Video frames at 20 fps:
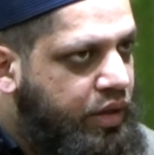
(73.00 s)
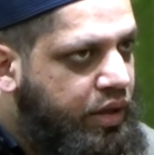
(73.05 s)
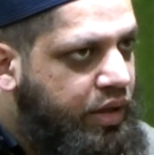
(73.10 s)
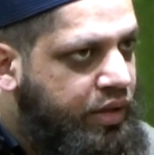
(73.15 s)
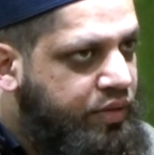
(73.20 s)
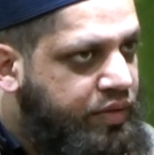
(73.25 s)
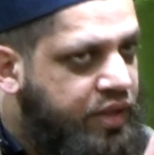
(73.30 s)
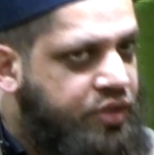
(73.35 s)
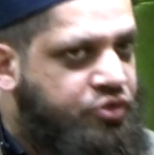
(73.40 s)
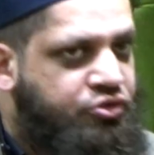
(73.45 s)

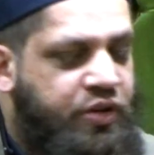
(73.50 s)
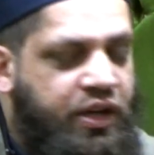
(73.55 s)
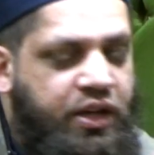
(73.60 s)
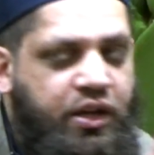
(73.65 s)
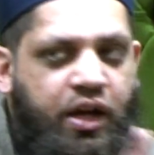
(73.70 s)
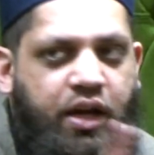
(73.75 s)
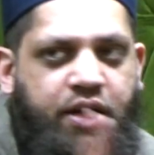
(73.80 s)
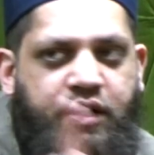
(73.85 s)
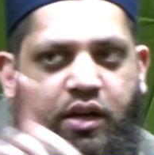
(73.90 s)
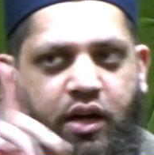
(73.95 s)
in this
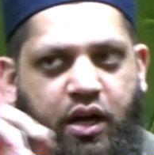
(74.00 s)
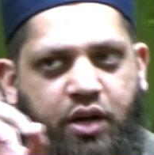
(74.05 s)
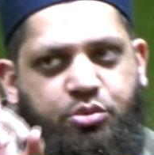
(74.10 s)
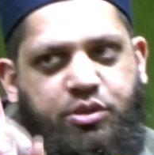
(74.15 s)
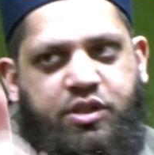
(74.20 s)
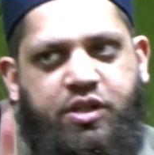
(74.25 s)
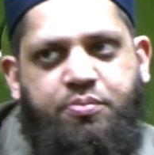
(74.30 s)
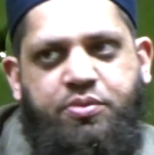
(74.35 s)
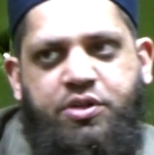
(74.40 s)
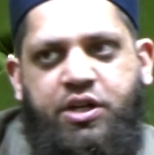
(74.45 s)
regard, I
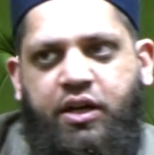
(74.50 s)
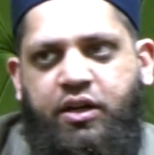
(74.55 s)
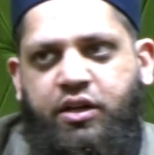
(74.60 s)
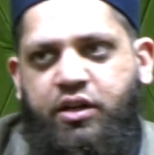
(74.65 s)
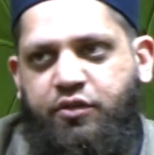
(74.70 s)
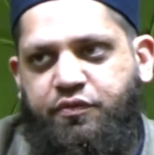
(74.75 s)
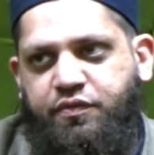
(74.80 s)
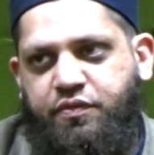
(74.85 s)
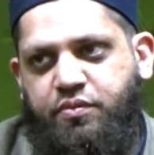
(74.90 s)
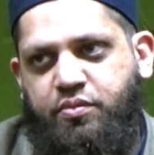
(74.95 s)
was
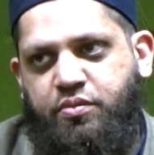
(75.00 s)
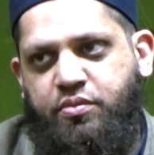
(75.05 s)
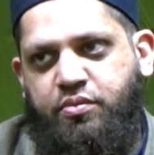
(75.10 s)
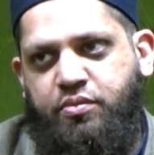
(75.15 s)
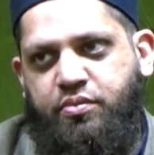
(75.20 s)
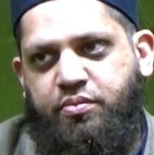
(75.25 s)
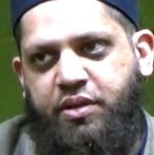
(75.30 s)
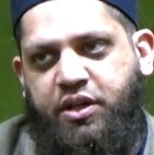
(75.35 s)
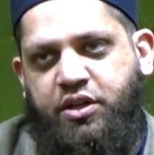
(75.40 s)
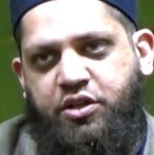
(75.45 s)
objective,
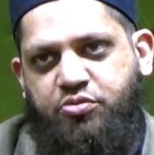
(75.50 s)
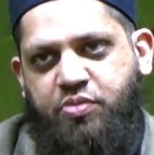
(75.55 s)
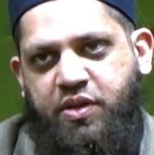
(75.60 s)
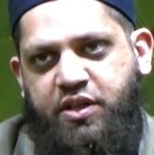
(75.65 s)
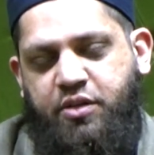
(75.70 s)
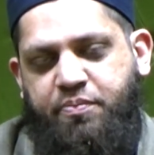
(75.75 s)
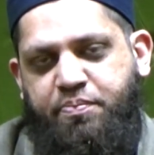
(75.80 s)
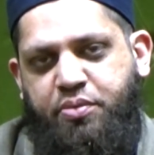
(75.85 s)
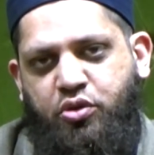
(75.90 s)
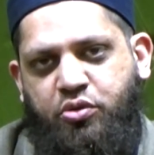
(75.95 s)
because when
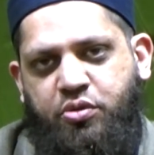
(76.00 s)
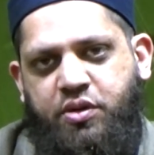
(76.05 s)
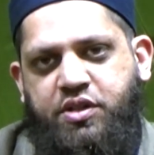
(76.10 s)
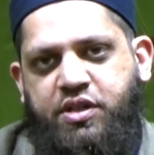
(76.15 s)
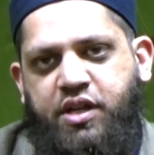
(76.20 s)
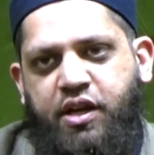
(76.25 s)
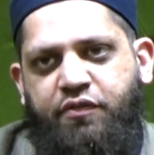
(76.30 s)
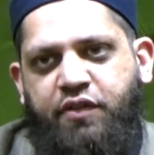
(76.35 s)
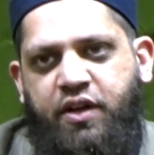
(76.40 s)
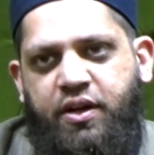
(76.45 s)
the book was
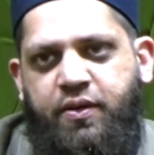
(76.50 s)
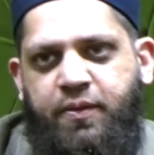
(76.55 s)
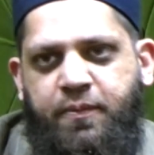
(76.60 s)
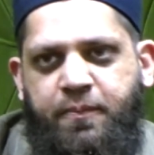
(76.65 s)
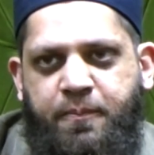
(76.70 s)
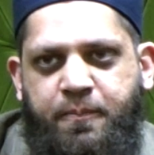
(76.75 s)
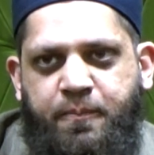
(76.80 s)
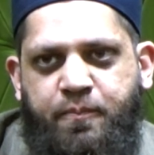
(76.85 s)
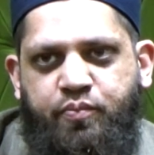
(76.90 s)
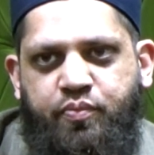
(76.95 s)

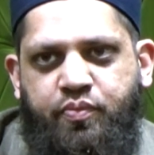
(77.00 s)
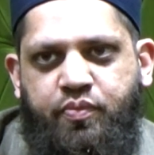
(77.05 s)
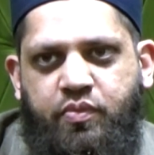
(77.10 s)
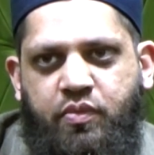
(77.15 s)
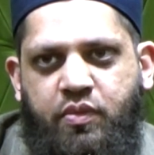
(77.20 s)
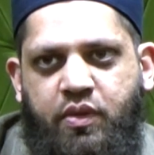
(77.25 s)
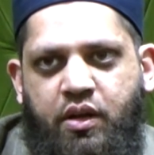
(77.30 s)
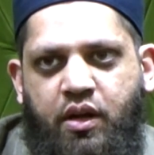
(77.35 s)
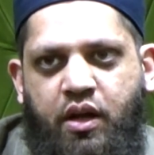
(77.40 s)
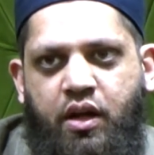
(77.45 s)
given,
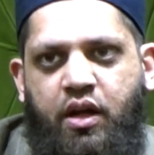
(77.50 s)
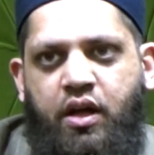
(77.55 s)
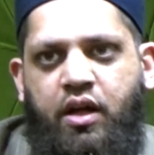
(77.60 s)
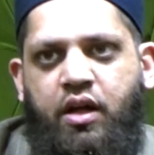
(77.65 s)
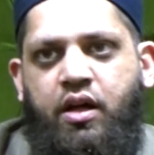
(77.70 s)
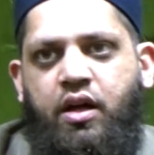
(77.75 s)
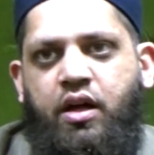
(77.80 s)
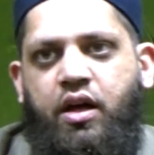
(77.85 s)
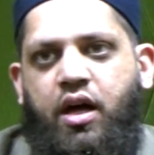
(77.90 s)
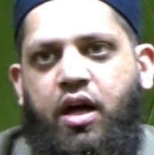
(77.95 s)

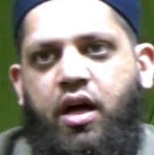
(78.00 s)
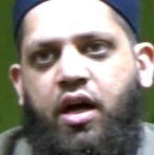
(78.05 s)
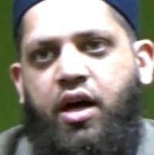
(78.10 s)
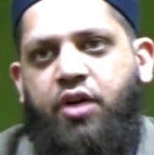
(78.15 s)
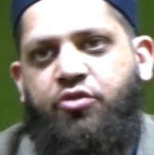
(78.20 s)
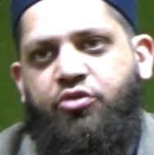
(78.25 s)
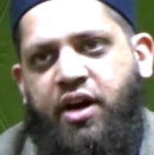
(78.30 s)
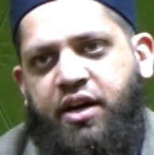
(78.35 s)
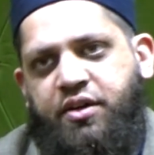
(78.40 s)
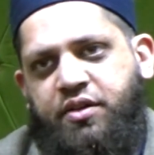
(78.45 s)
I
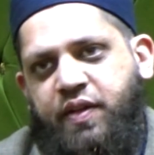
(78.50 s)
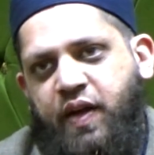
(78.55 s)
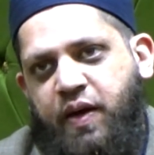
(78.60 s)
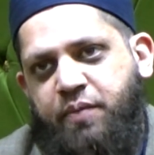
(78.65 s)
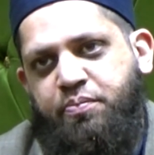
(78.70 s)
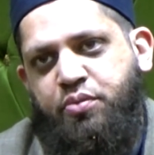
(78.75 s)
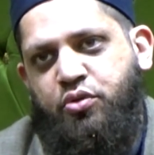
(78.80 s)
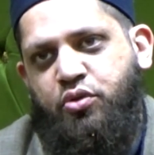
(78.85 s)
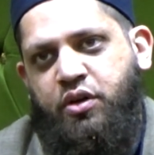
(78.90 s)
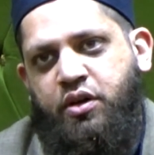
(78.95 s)
read
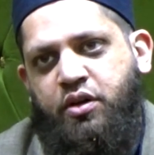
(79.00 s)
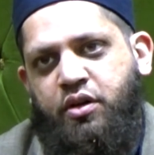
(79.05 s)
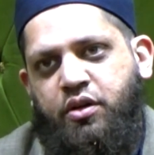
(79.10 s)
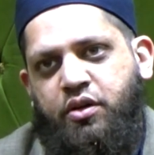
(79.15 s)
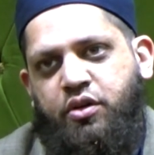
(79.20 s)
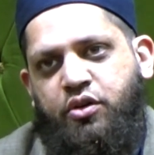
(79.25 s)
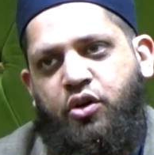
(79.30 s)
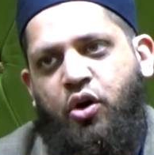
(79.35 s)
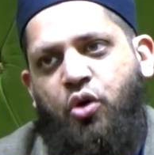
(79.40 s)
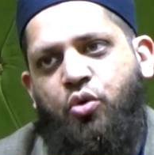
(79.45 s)
that book
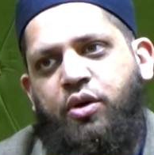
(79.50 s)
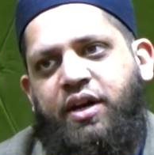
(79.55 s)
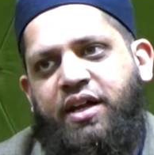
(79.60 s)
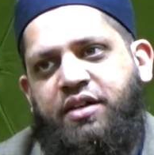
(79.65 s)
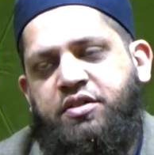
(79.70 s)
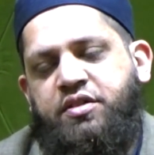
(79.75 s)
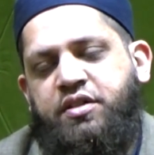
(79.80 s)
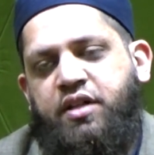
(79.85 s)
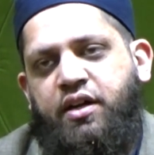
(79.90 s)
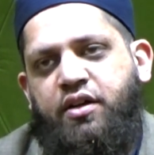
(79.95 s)
no
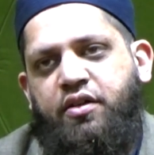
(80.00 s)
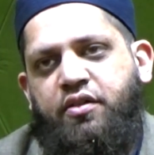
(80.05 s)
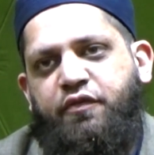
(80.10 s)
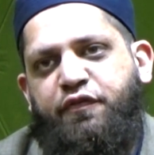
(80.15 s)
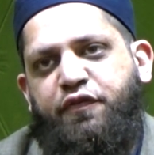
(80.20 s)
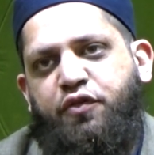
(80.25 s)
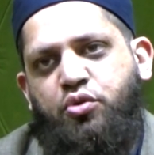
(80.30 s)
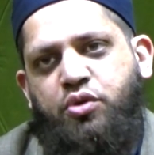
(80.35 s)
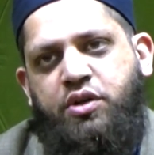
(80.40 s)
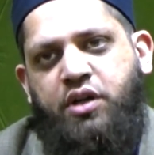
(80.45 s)
less than
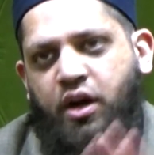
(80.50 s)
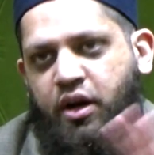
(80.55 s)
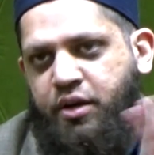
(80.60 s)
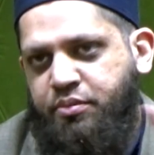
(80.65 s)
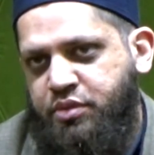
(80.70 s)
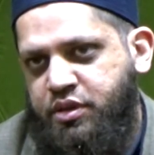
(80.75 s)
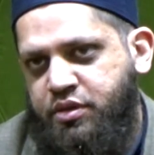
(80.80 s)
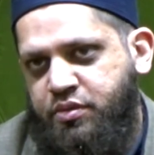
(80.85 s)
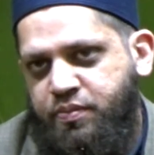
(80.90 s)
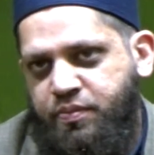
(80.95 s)
4
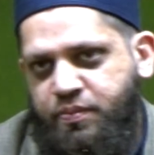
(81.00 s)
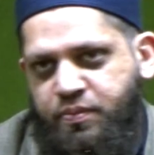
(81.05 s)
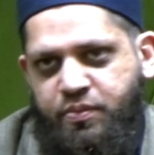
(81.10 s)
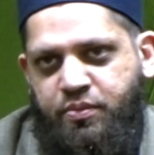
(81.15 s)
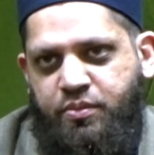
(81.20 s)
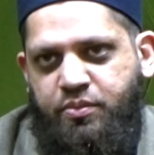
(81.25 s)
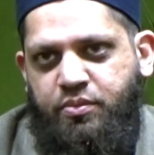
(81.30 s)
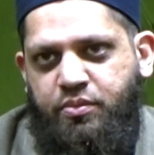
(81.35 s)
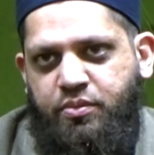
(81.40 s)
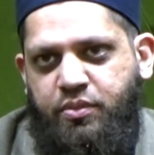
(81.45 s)
times,
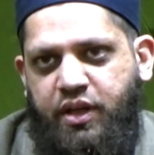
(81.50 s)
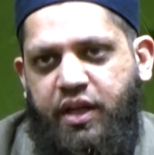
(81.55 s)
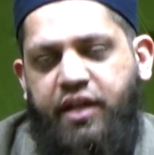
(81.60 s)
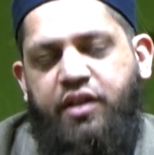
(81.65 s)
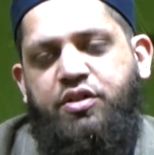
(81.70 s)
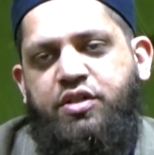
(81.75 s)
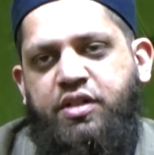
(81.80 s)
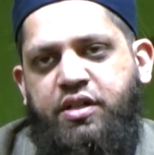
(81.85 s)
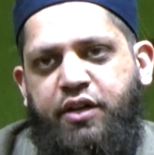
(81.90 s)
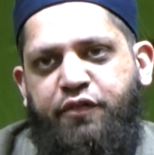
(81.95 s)

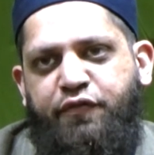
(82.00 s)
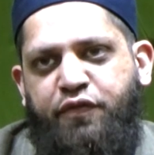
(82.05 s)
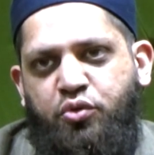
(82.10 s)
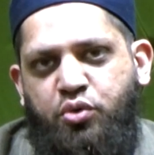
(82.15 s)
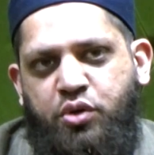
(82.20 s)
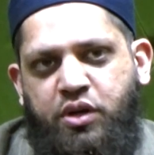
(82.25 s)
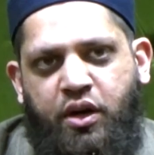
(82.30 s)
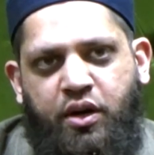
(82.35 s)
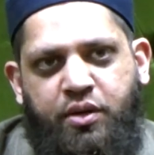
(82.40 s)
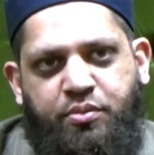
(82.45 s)
easily
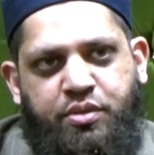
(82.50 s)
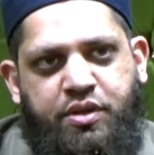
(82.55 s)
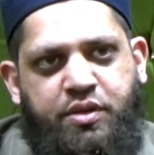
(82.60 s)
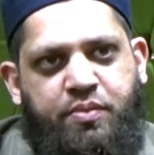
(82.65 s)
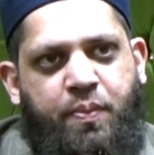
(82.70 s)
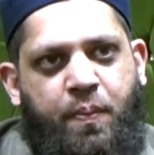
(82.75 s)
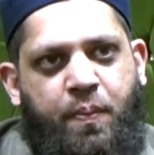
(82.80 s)
4 times.